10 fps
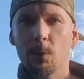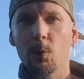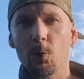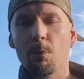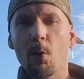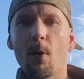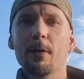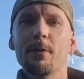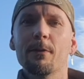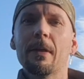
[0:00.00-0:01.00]
good
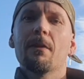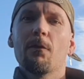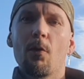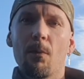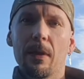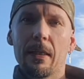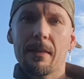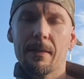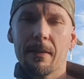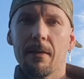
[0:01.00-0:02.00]
points from
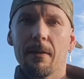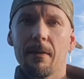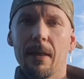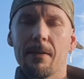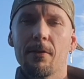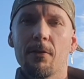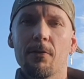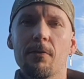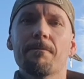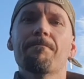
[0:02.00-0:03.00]
these lessons.